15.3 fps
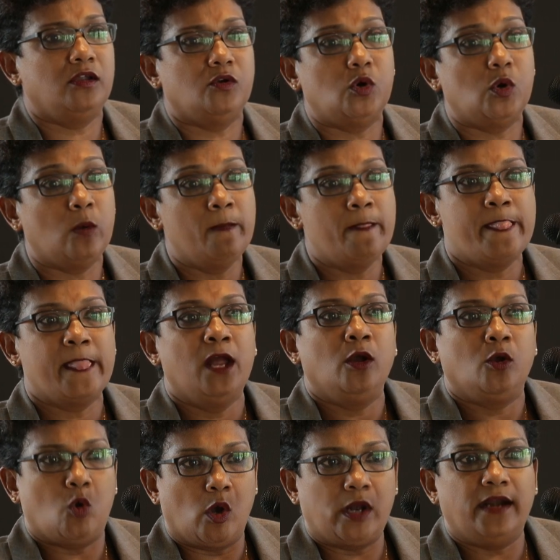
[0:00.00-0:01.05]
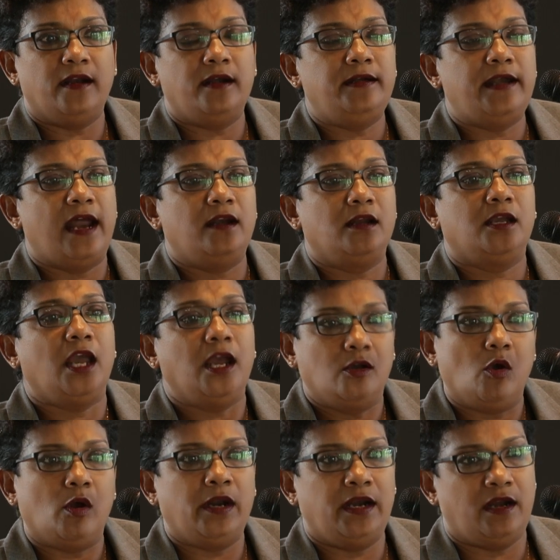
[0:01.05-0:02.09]
your coconut and king
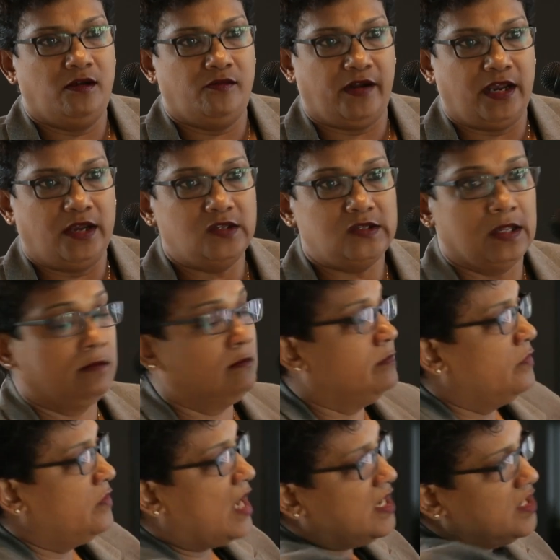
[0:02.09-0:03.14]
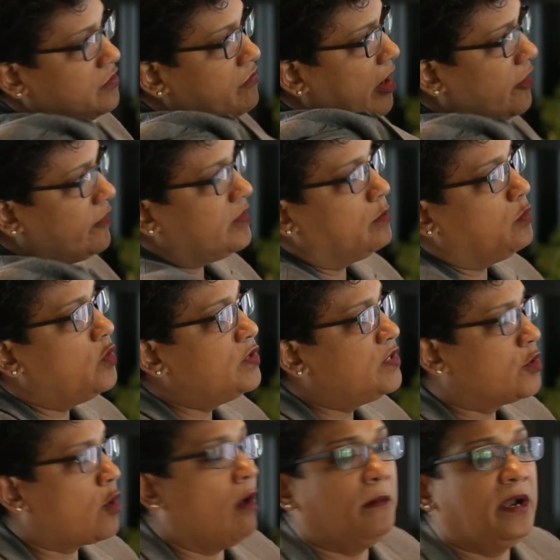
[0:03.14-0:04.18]
coconut trees, that is one of the
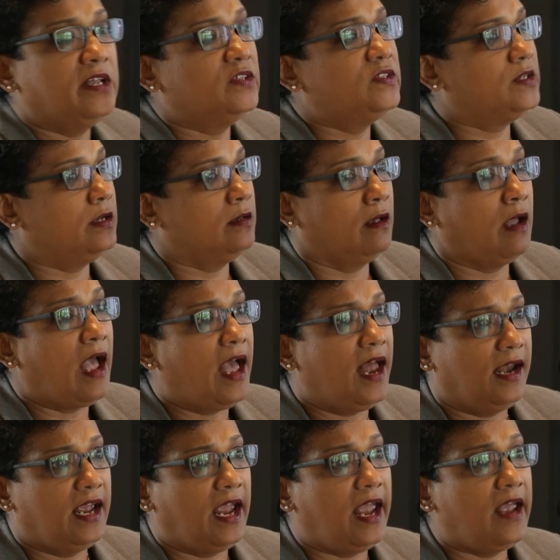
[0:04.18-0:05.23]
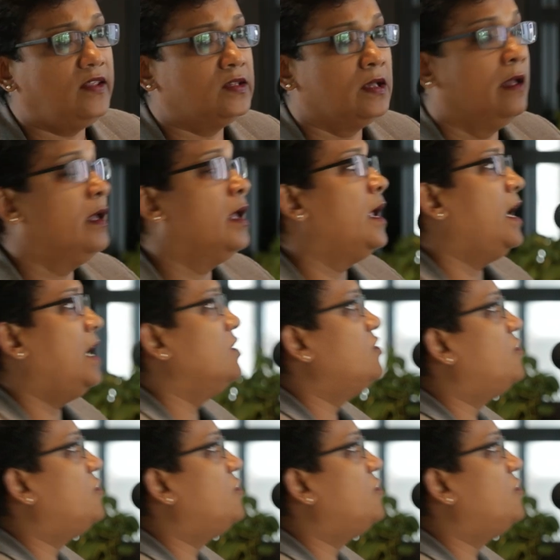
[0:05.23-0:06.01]
most commonest algae in